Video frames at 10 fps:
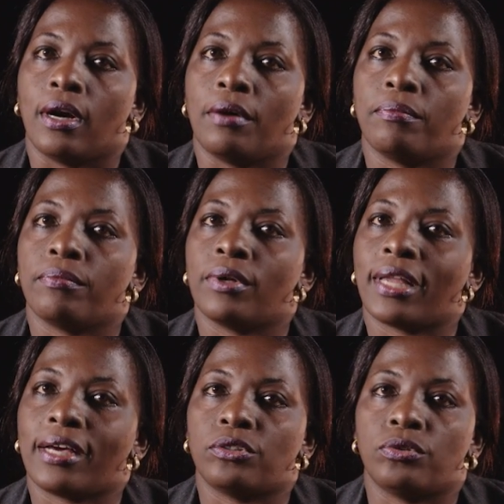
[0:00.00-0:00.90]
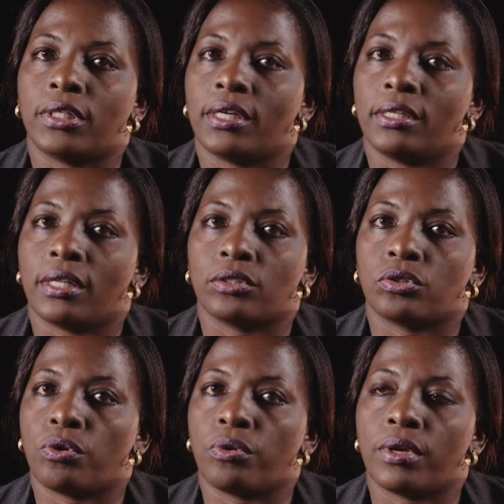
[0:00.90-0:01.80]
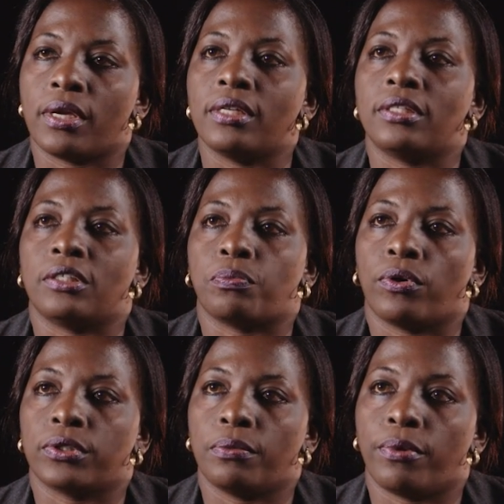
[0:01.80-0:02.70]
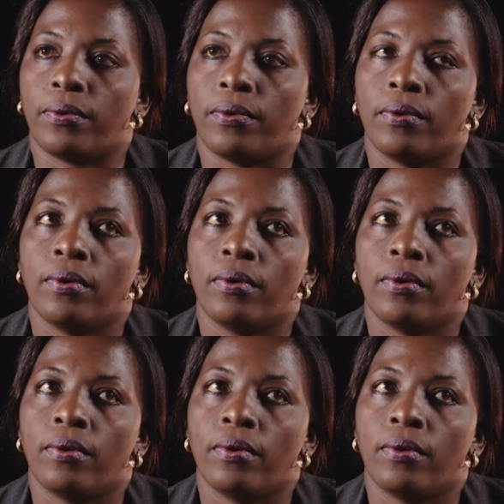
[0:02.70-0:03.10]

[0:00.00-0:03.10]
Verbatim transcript: I'm glad to tell the story It Is Possible,